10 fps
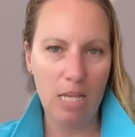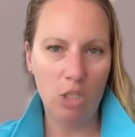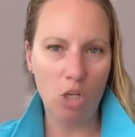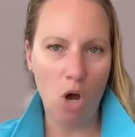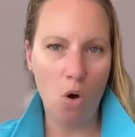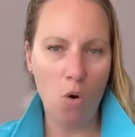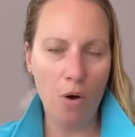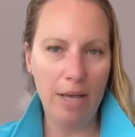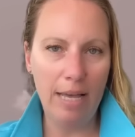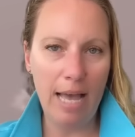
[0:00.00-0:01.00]

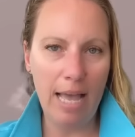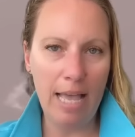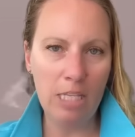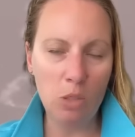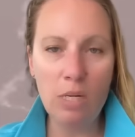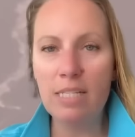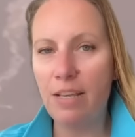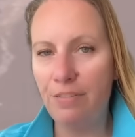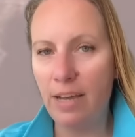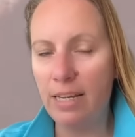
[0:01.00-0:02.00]
So as soon as
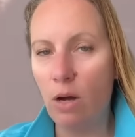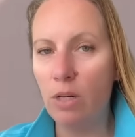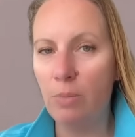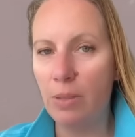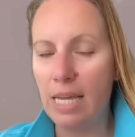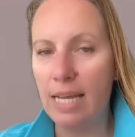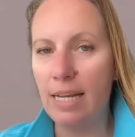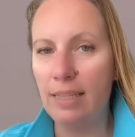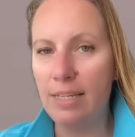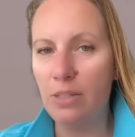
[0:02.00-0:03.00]
I find out about that,
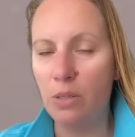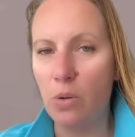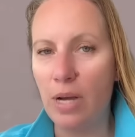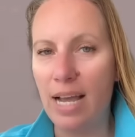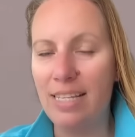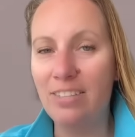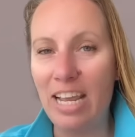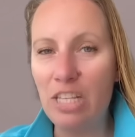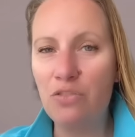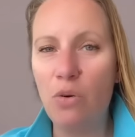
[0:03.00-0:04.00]
I'll let you know, guys.
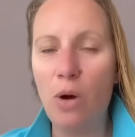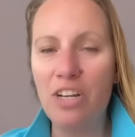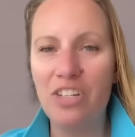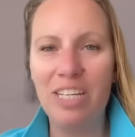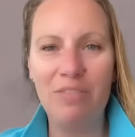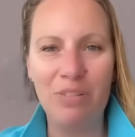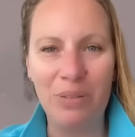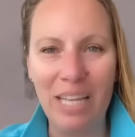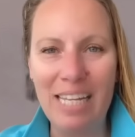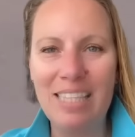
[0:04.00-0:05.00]
Thanks for watching. If
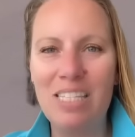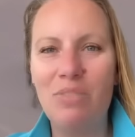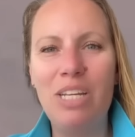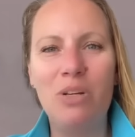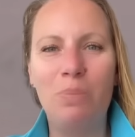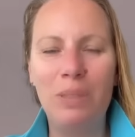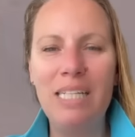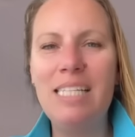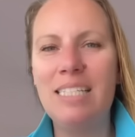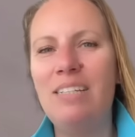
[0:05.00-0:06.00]
you like this video,
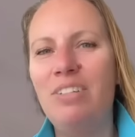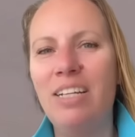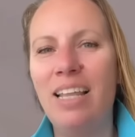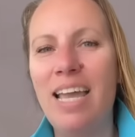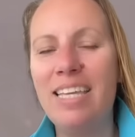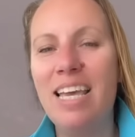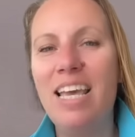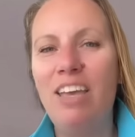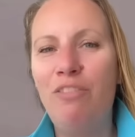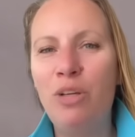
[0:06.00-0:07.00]
please leave it a like.
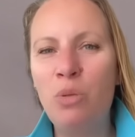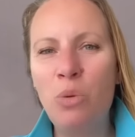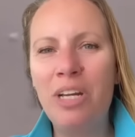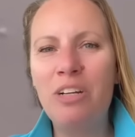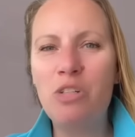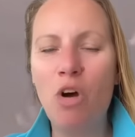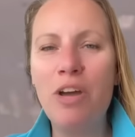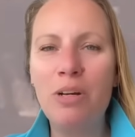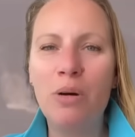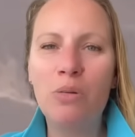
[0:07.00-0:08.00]
If you're new here,
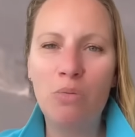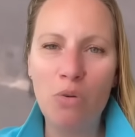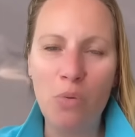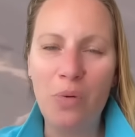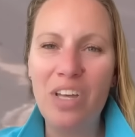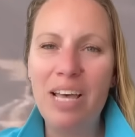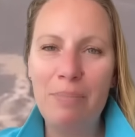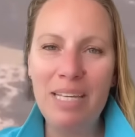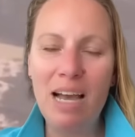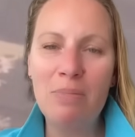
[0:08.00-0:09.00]
join our group.
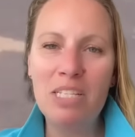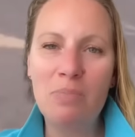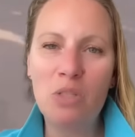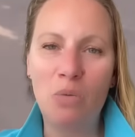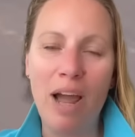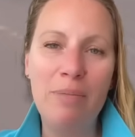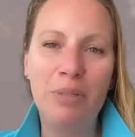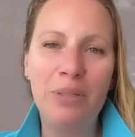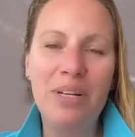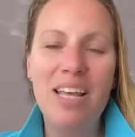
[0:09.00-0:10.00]
Become a
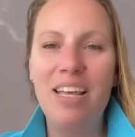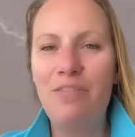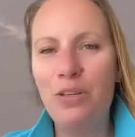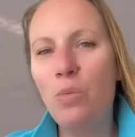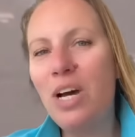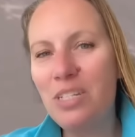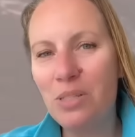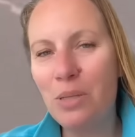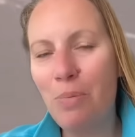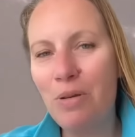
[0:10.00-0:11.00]
subscriber. If you want
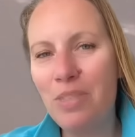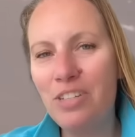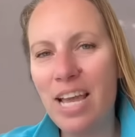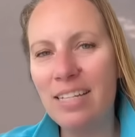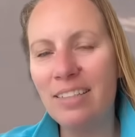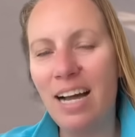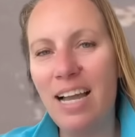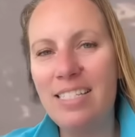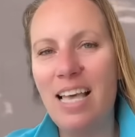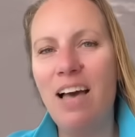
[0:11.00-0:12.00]
to support the channel,
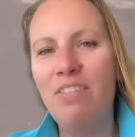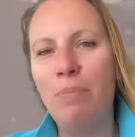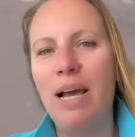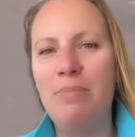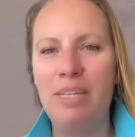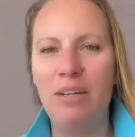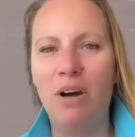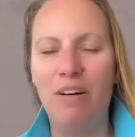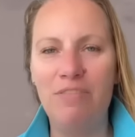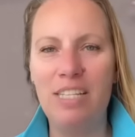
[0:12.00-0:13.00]
guys, I have a Buy Me a
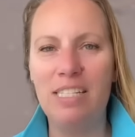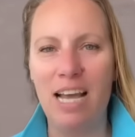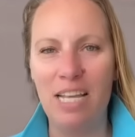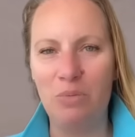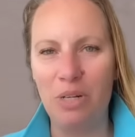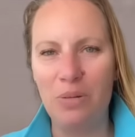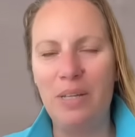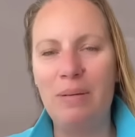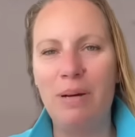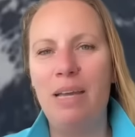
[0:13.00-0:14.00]
Coffee site where you
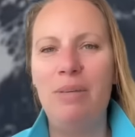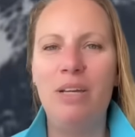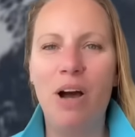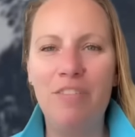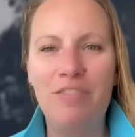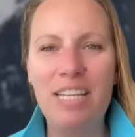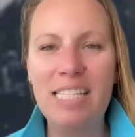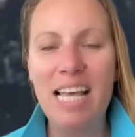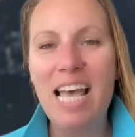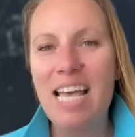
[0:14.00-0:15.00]
can me
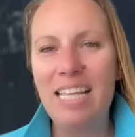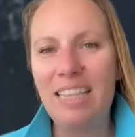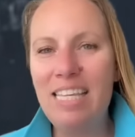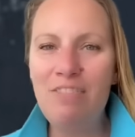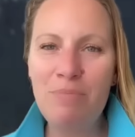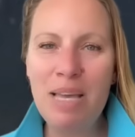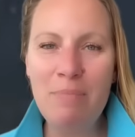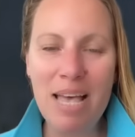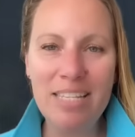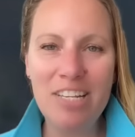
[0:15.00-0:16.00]
coffees. Leave me
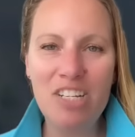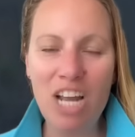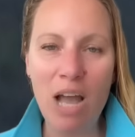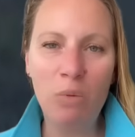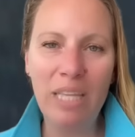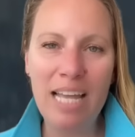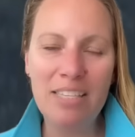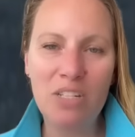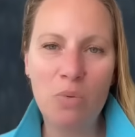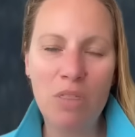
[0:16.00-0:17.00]
a message. I will
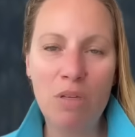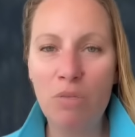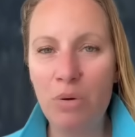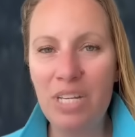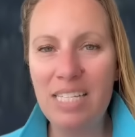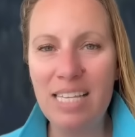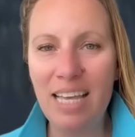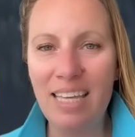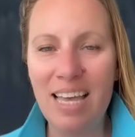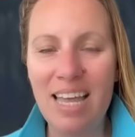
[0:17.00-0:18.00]
answer with a
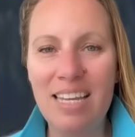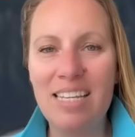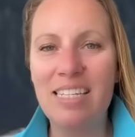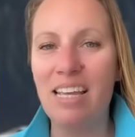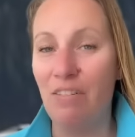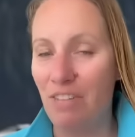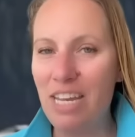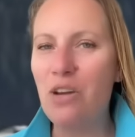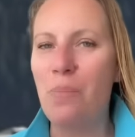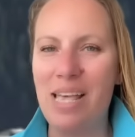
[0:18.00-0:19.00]
30-second uh,
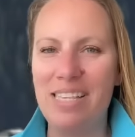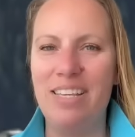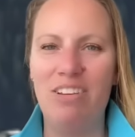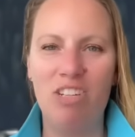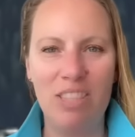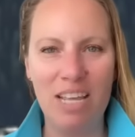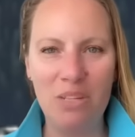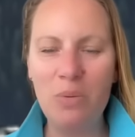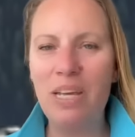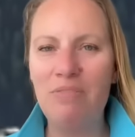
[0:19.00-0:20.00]
video message, and then
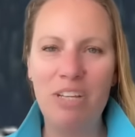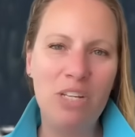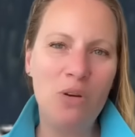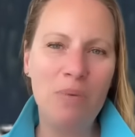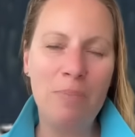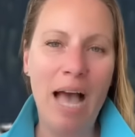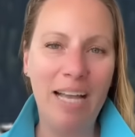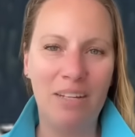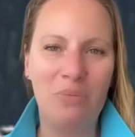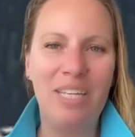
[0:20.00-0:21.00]
you can video me
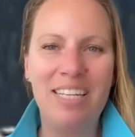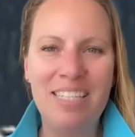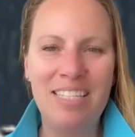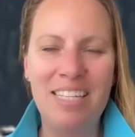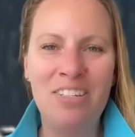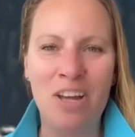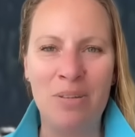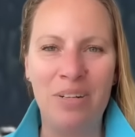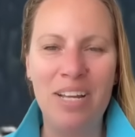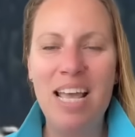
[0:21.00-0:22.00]
back and we can see each
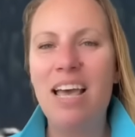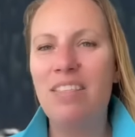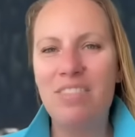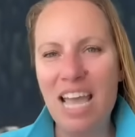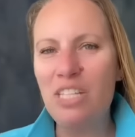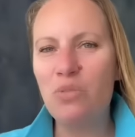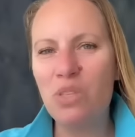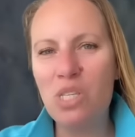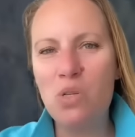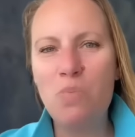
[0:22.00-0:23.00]
other. Thanks
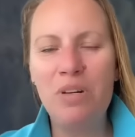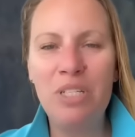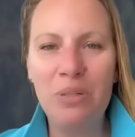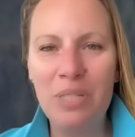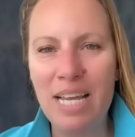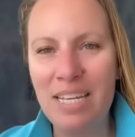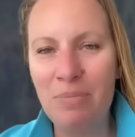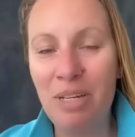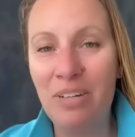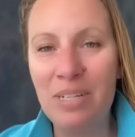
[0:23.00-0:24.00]
for the supers you're
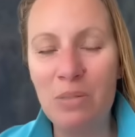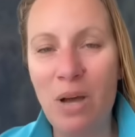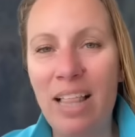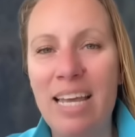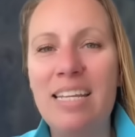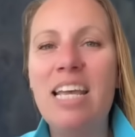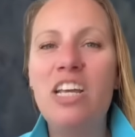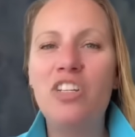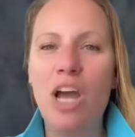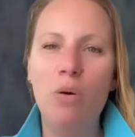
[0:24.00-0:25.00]
sending me here as well. And
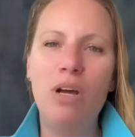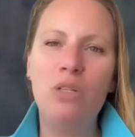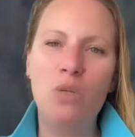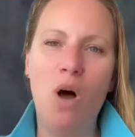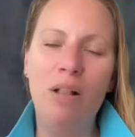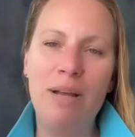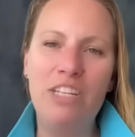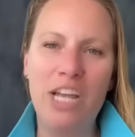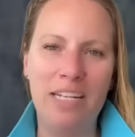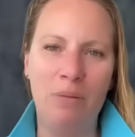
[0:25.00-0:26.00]
shout out to all my
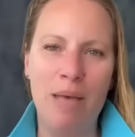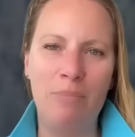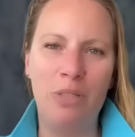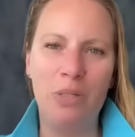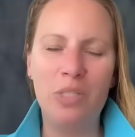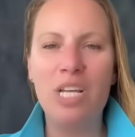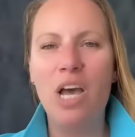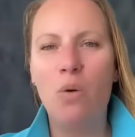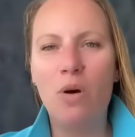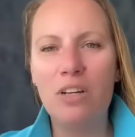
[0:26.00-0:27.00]
channel members
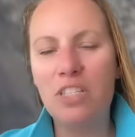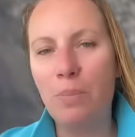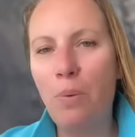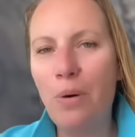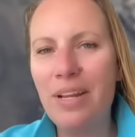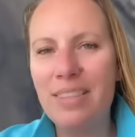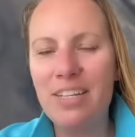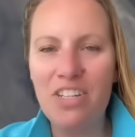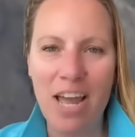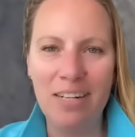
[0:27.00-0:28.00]
who are supporting the
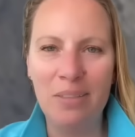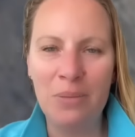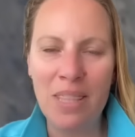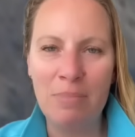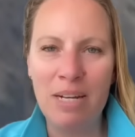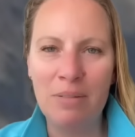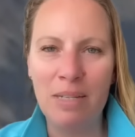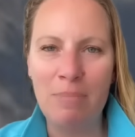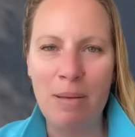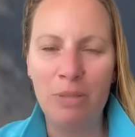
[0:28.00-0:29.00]
channel with a
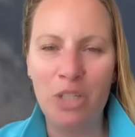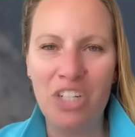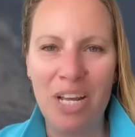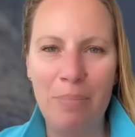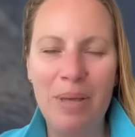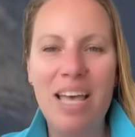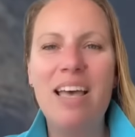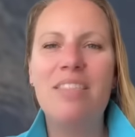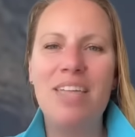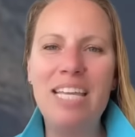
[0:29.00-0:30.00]
monthly membership.
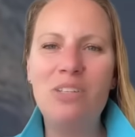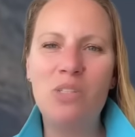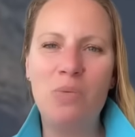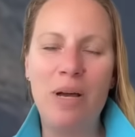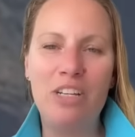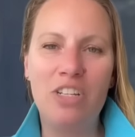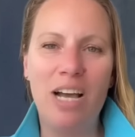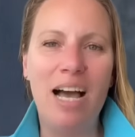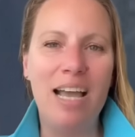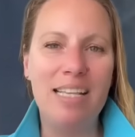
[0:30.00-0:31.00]
Thank you so much,
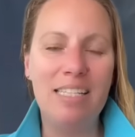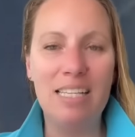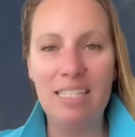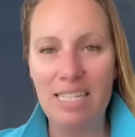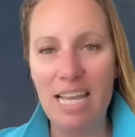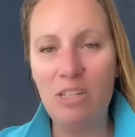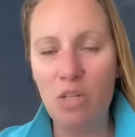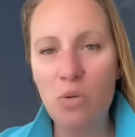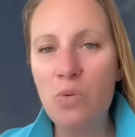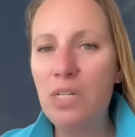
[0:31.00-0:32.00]
guys. Stay
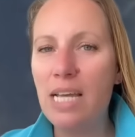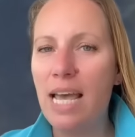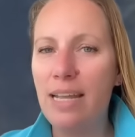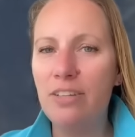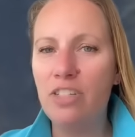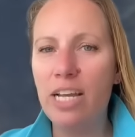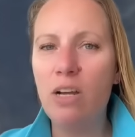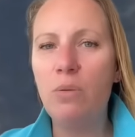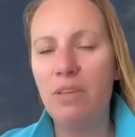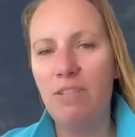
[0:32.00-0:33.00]
tuned and check
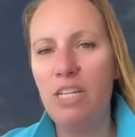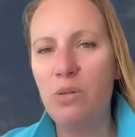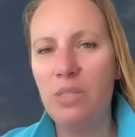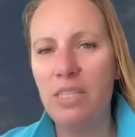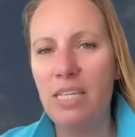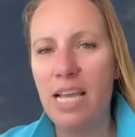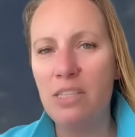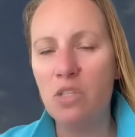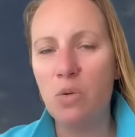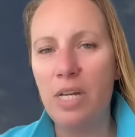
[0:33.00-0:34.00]
out the videos in the
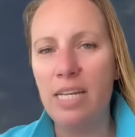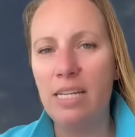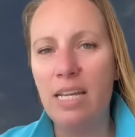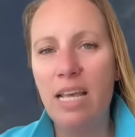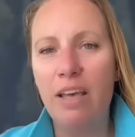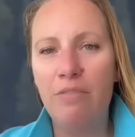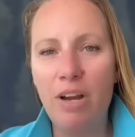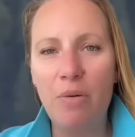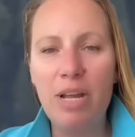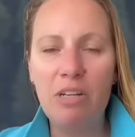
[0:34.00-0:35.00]
end screen.
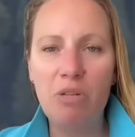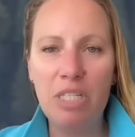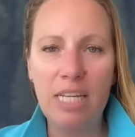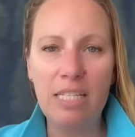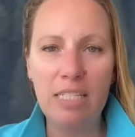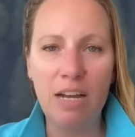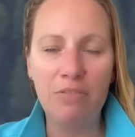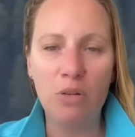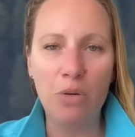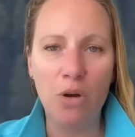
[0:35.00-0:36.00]
Very interesting
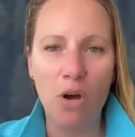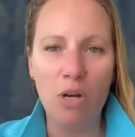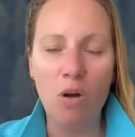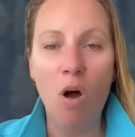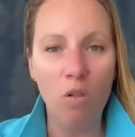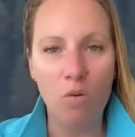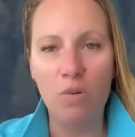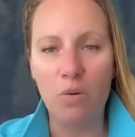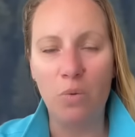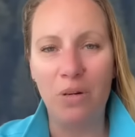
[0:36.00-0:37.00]
stuff going on all
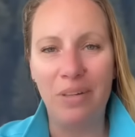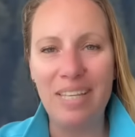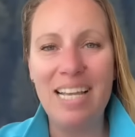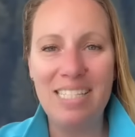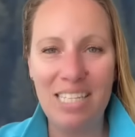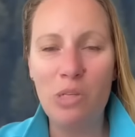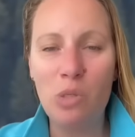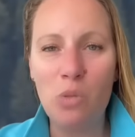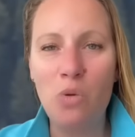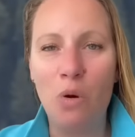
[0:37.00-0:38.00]
over the world. I see you
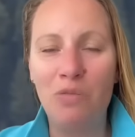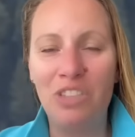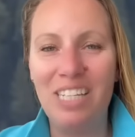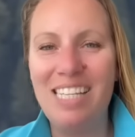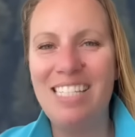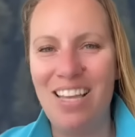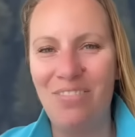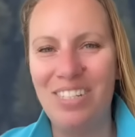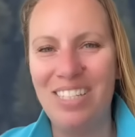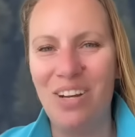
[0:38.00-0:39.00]
soon, hopefully
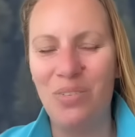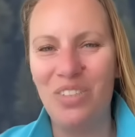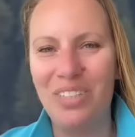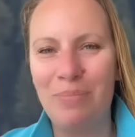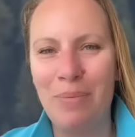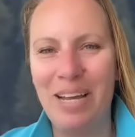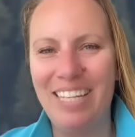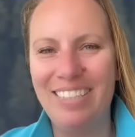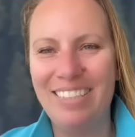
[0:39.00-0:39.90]
safe and sound. Bye-bye.